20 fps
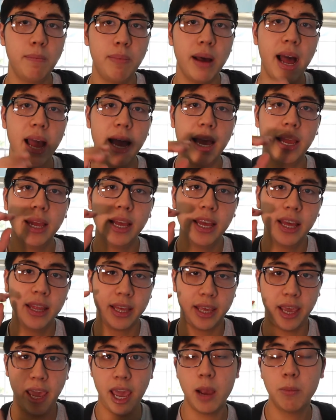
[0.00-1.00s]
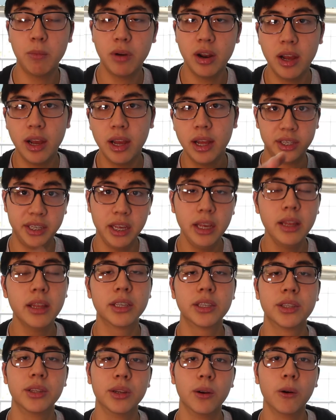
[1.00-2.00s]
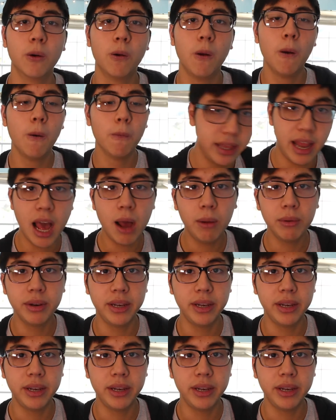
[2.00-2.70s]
buy the camera you're seeing this through. Now